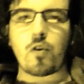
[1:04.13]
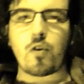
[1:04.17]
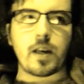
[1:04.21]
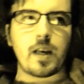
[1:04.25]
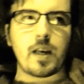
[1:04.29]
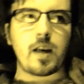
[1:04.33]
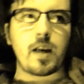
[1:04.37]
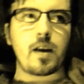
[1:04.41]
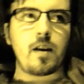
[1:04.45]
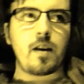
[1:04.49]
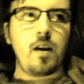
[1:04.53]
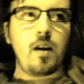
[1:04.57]

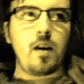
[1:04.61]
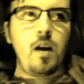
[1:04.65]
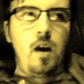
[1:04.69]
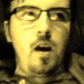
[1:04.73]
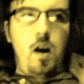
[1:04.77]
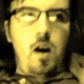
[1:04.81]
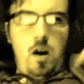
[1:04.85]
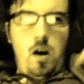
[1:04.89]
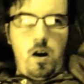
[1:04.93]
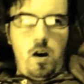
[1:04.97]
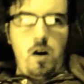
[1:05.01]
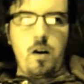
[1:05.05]
get
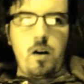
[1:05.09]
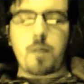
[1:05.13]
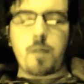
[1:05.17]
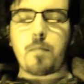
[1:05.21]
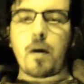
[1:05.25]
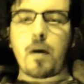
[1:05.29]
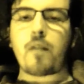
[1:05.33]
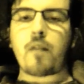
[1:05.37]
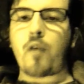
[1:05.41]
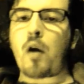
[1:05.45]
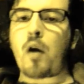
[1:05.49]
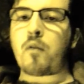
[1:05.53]
an
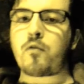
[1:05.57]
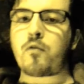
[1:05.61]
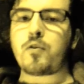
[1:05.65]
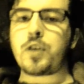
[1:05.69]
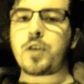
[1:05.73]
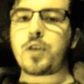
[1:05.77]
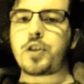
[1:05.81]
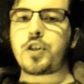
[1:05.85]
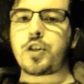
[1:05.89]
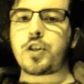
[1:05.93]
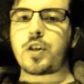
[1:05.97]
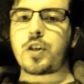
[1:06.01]
above
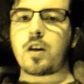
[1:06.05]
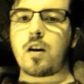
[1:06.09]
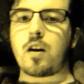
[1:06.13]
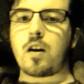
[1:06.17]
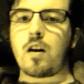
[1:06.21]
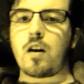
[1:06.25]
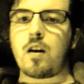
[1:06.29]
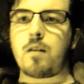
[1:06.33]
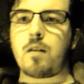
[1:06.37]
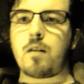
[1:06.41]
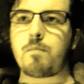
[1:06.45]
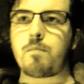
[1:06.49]
average
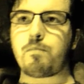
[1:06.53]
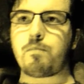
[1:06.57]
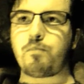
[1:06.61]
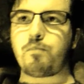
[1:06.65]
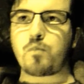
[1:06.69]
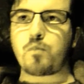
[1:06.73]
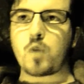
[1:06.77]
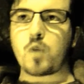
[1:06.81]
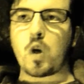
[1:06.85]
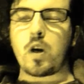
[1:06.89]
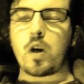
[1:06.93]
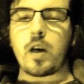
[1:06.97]

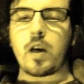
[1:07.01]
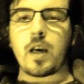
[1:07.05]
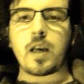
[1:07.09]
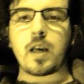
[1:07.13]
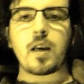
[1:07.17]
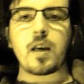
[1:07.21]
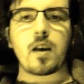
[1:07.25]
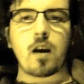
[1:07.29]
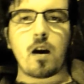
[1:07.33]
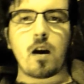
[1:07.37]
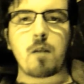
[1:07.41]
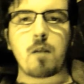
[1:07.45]

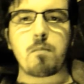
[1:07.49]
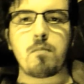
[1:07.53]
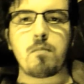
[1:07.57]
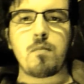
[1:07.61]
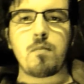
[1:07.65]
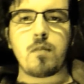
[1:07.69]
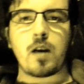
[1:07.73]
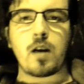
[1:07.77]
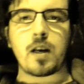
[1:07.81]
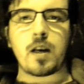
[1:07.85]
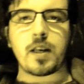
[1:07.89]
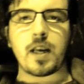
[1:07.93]
income
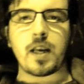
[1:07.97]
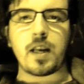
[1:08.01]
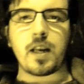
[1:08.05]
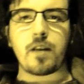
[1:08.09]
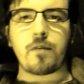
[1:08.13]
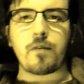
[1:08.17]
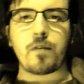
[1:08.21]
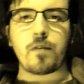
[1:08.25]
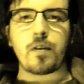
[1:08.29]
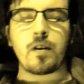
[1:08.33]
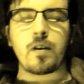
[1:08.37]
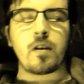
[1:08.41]
at the end
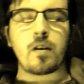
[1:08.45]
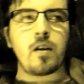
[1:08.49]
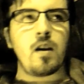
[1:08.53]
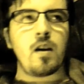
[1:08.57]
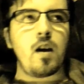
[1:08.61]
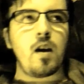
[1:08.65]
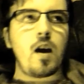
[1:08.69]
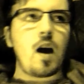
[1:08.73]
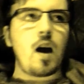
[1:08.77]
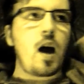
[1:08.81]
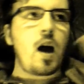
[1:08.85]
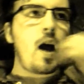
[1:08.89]
of it,
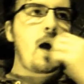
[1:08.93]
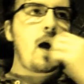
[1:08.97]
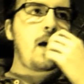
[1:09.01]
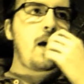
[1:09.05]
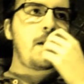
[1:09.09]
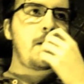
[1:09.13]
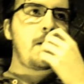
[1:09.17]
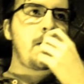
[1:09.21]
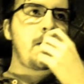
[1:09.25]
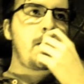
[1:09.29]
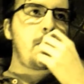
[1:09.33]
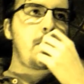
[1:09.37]

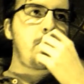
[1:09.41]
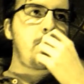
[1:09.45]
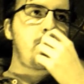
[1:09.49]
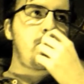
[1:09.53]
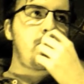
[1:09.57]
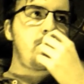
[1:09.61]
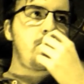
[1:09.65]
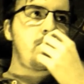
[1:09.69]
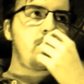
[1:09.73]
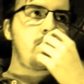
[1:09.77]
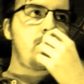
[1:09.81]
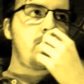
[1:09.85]
and
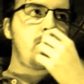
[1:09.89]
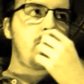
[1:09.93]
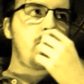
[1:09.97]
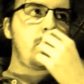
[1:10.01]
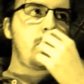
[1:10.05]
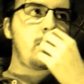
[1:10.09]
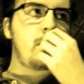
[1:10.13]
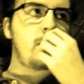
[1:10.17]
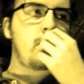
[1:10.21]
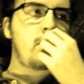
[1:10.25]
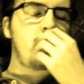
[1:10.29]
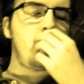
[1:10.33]

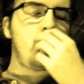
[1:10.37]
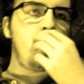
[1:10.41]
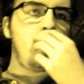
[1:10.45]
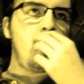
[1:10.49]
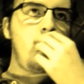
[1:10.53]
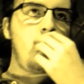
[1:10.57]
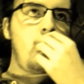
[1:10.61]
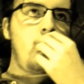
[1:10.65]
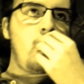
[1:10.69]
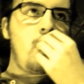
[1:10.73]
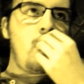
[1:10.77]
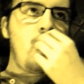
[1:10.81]
you know,
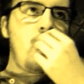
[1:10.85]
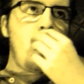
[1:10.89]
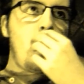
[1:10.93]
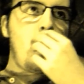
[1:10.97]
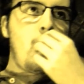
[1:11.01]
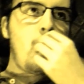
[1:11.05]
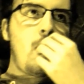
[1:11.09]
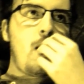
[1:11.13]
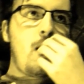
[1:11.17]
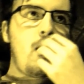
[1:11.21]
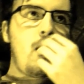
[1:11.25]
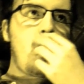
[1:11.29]

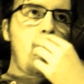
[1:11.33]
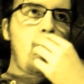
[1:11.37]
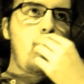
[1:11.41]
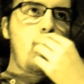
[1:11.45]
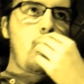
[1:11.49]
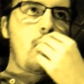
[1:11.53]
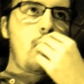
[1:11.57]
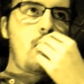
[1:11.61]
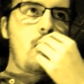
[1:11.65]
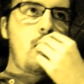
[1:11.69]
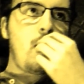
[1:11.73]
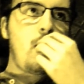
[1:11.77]

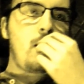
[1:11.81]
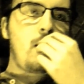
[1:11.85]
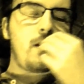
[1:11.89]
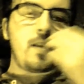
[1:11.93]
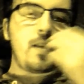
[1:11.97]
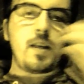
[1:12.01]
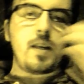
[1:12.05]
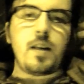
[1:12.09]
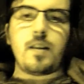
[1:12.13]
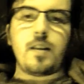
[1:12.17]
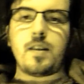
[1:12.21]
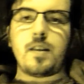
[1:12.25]
and at
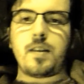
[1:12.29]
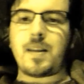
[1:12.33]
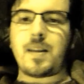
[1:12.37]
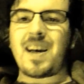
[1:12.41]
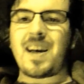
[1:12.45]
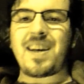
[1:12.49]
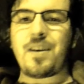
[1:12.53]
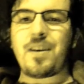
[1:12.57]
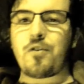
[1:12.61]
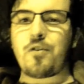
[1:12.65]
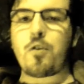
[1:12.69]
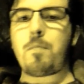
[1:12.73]
the end of the
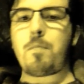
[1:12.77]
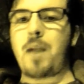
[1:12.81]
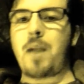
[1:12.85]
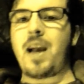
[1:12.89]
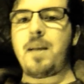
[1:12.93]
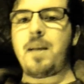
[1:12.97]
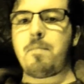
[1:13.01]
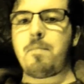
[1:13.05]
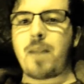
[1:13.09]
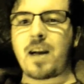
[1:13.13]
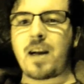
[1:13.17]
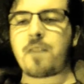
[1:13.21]
day, you're not
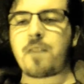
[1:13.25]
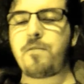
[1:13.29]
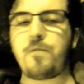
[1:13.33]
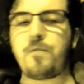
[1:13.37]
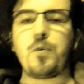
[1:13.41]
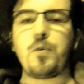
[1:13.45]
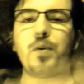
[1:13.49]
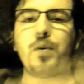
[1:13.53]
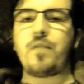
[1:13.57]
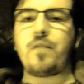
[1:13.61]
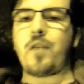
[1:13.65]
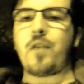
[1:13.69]
paying back
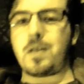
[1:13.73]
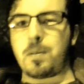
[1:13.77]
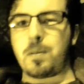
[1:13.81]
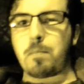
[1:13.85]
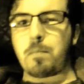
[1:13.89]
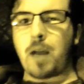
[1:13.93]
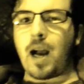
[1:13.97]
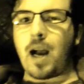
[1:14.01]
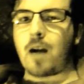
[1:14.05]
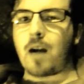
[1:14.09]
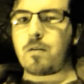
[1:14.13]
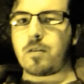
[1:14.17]

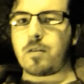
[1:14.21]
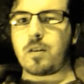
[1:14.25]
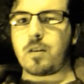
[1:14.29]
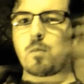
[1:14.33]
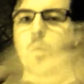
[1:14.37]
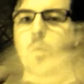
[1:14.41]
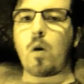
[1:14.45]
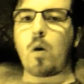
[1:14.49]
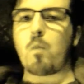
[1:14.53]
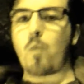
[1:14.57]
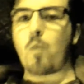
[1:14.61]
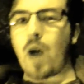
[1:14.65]
£40,000 in
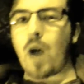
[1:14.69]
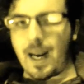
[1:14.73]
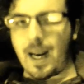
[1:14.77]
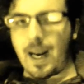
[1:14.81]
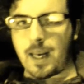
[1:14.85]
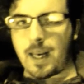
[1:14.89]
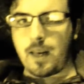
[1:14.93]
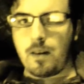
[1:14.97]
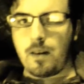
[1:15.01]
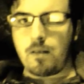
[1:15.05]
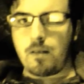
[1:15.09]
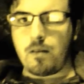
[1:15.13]
one whack.
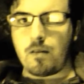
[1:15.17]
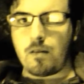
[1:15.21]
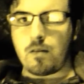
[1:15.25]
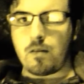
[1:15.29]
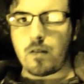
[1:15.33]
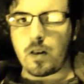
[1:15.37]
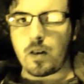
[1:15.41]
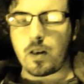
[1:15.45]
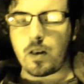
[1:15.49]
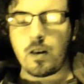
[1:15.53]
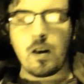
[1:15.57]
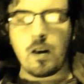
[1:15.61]

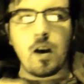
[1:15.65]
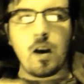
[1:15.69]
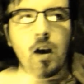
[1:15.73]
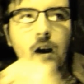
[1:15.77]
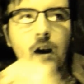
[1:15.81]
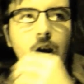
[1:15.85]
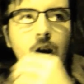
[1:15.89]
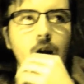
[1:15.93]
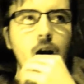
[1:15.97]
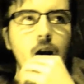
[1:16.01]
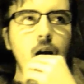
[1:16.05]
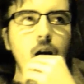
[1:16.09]
Yeah.
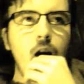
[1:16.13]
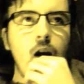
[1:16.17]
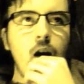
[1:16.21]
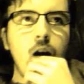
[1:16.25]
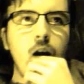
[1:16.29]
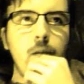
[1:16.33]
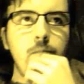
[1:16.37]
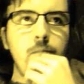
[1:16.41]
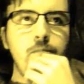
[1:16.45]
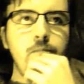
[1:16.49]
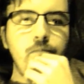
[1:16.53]
Um,